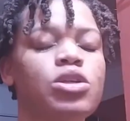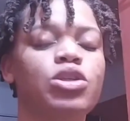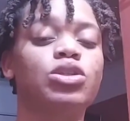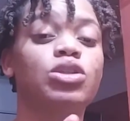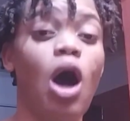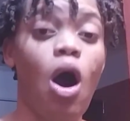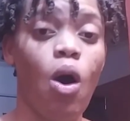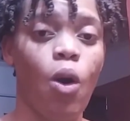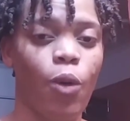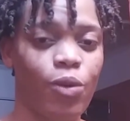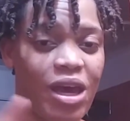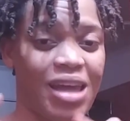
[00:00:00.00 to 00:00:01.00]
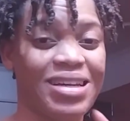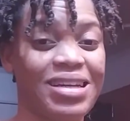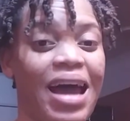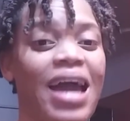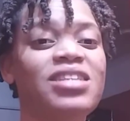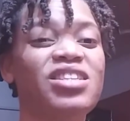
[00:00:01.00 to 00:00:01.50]
So, in
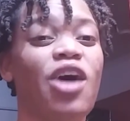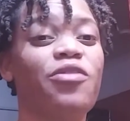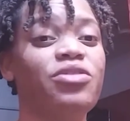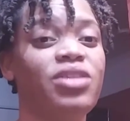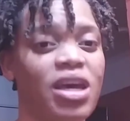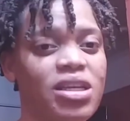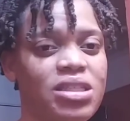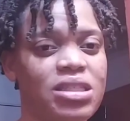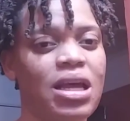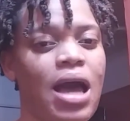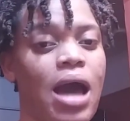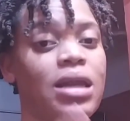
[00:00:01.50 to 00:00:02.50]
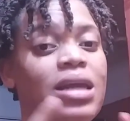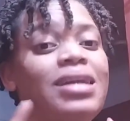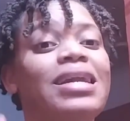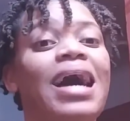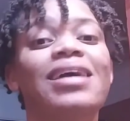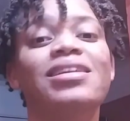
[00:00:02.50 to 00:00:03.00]
light of this, and in
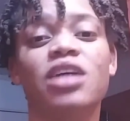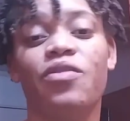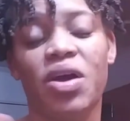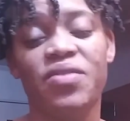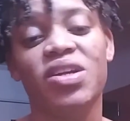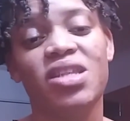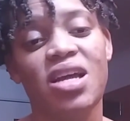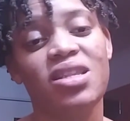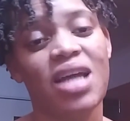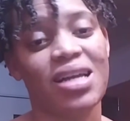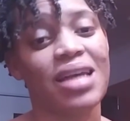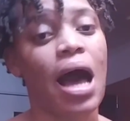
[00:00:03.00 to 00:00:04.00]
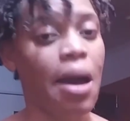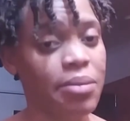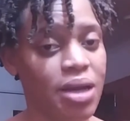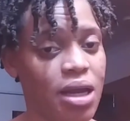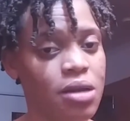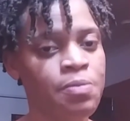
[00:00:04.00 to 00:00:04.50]
light of everything that's
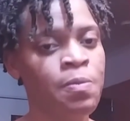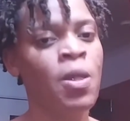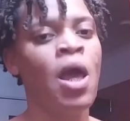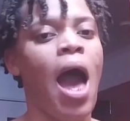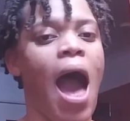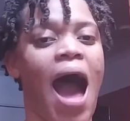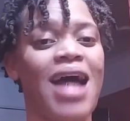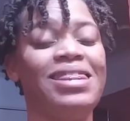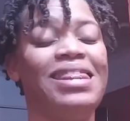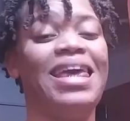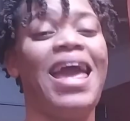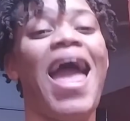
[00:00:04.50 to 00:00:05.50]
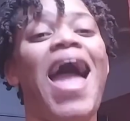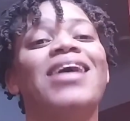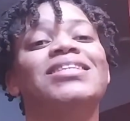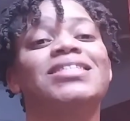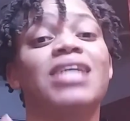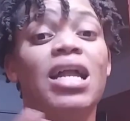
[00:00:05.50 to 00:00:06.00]
happening, and the
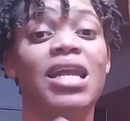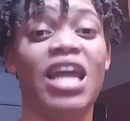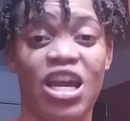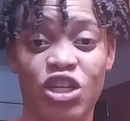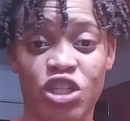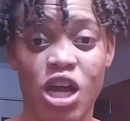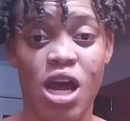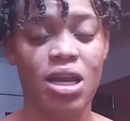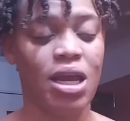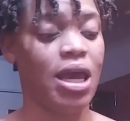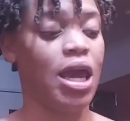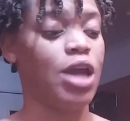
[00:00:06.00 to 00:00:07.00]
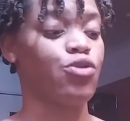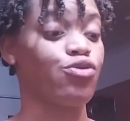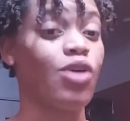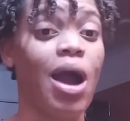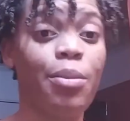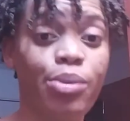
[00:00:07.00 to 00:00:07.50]
escalation in
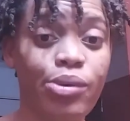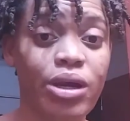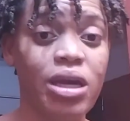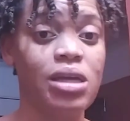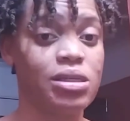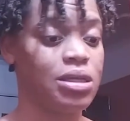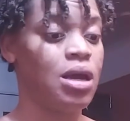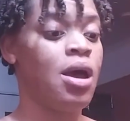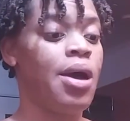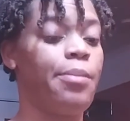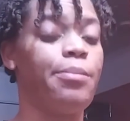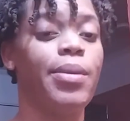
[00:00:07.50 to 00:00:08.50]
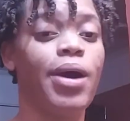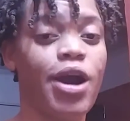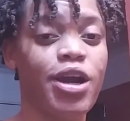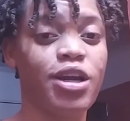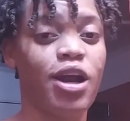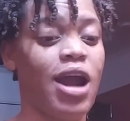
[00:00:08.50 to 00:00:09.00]
robberies,
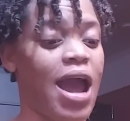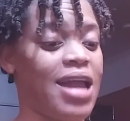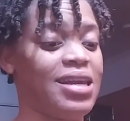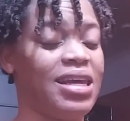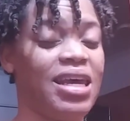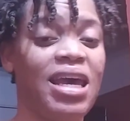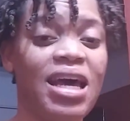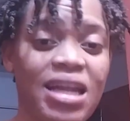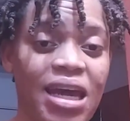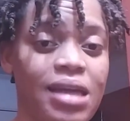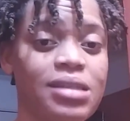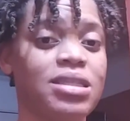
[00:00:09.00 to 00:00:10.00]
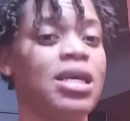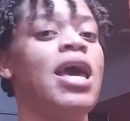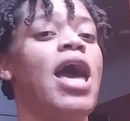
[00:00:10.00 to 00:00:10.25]
murder, and killings,